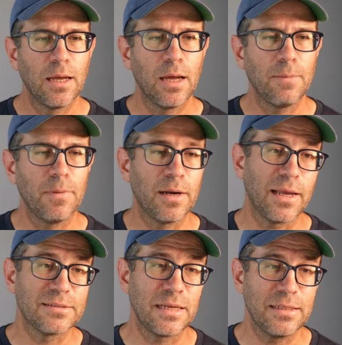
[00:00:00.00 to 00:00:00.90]
um, and I
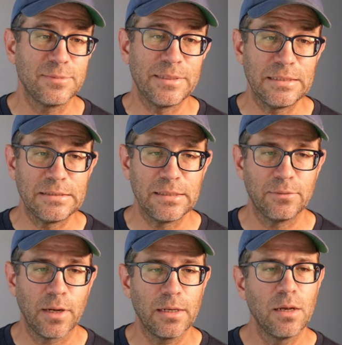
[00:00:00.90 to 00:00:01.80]
guess that needs to be
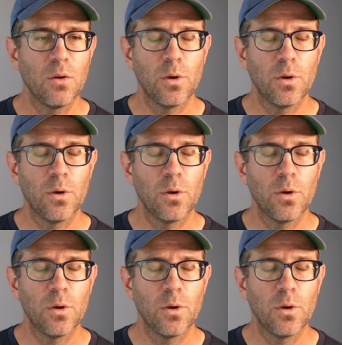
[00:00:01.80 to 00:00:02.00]
DT, right?